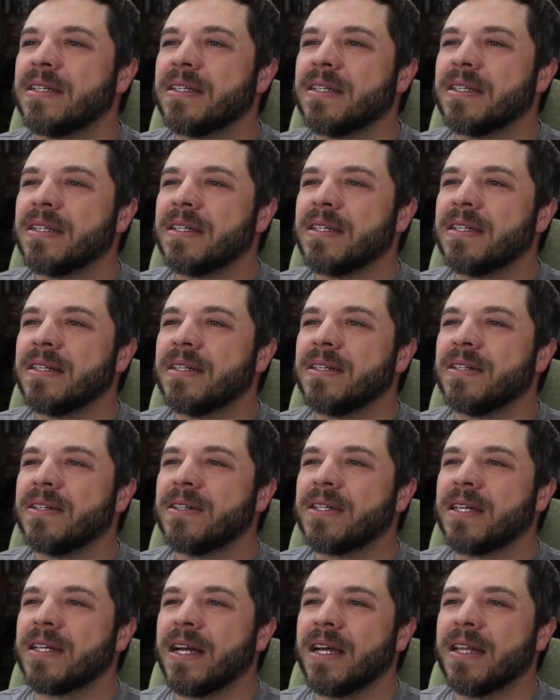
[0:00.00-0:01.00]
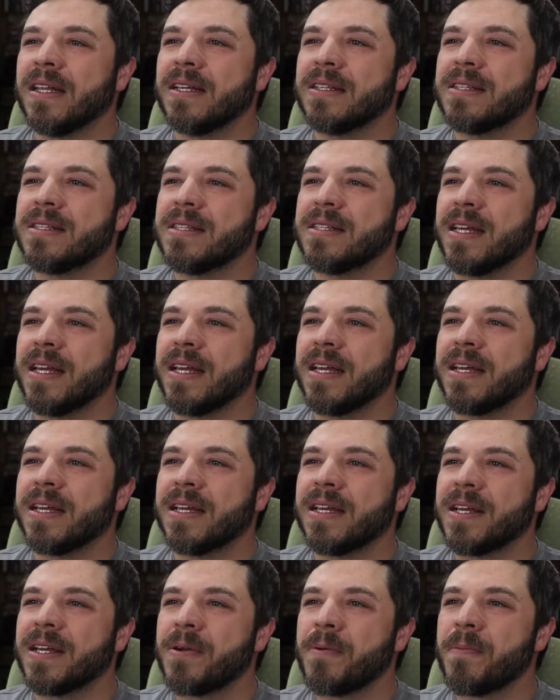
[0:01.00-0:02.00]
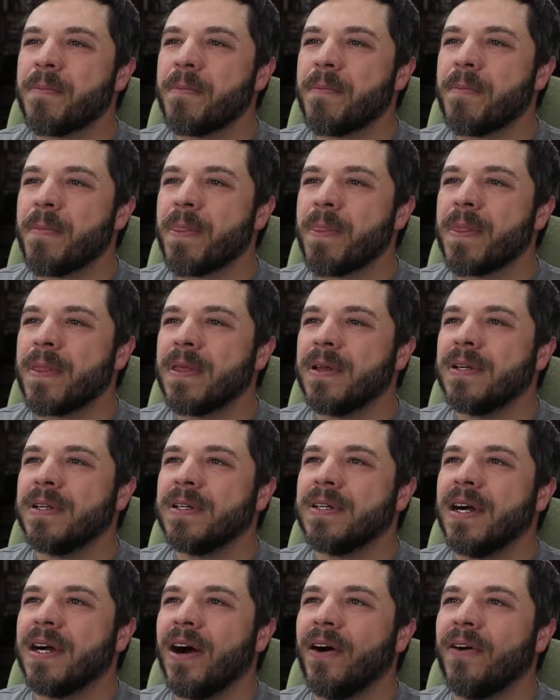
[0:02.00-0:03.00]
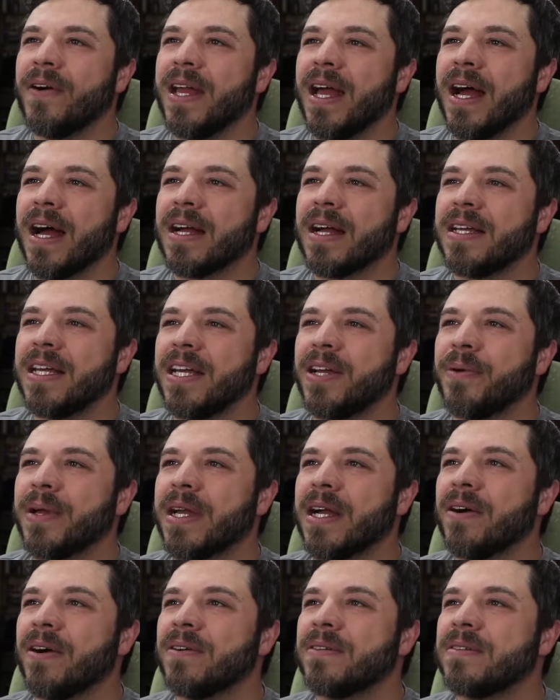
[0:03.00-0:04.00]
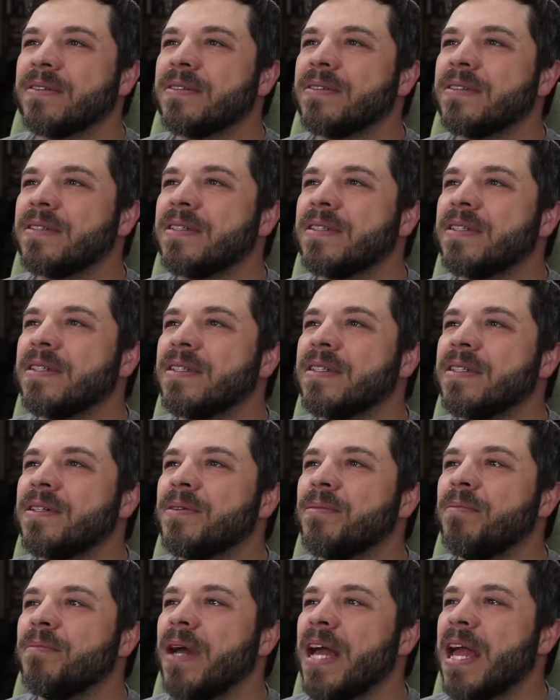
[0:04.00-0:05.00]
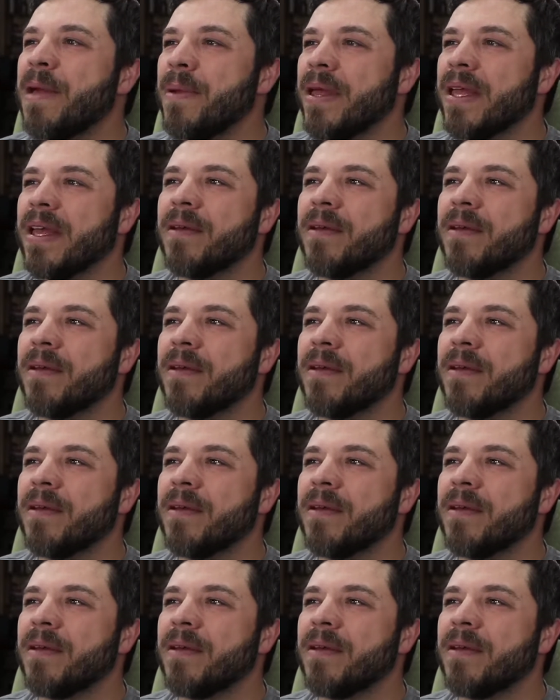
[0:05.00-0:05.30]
okay, let's see. Oh yeah, here we go. Maybe.